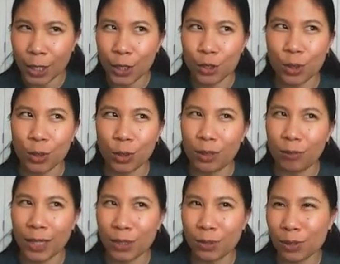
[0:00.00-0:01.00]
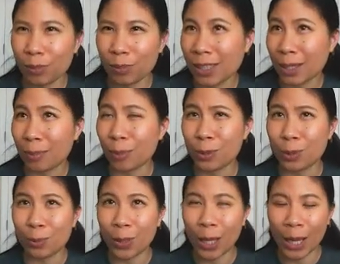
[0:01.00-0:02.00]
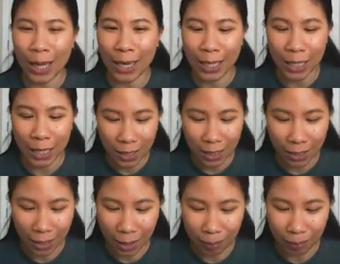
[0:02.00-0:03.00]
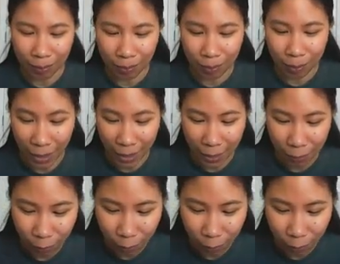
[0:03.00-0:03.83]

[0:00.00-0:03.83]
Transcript: So if I do something like multiply by